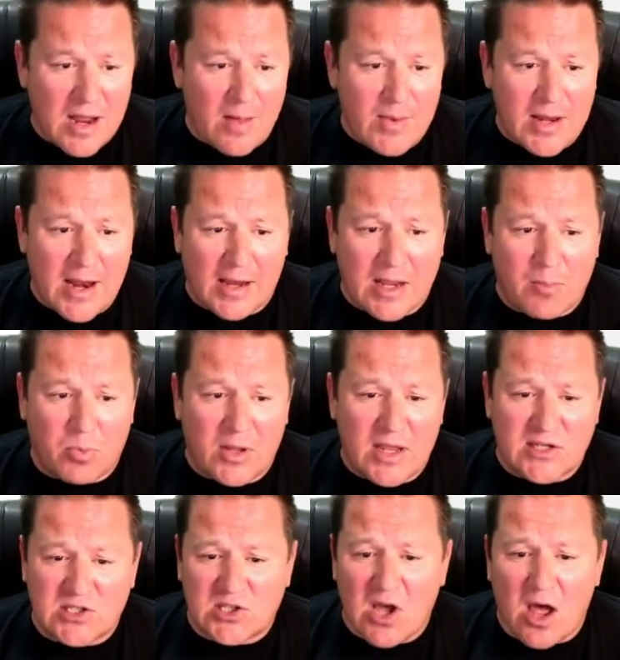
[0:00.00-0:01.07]
I mean, I can play
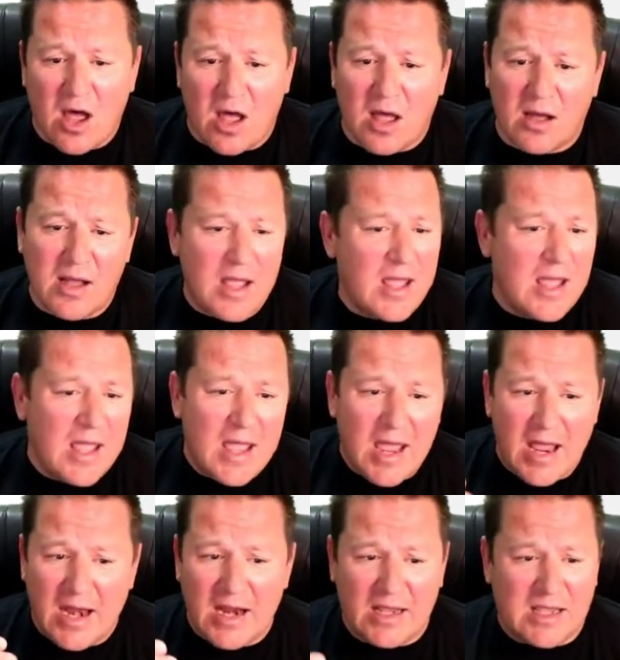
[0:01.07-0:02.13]
a song
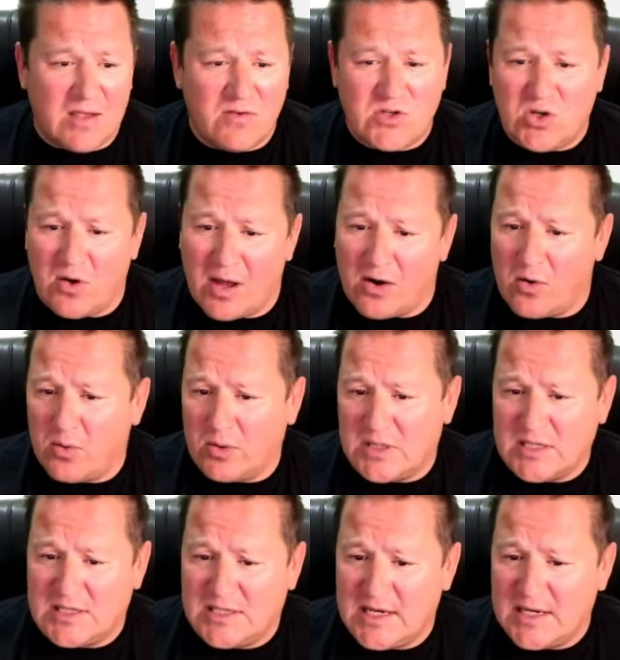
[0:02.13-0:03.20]
and it gives you, I don't know what
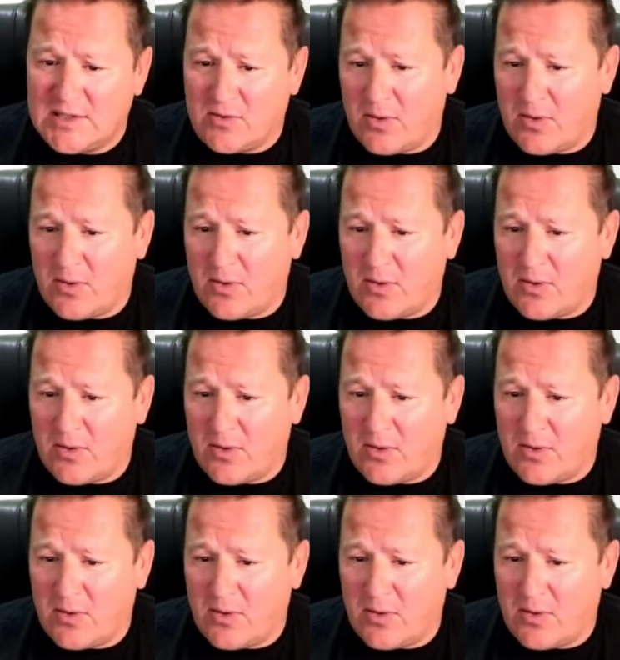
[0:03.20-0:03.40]
this is.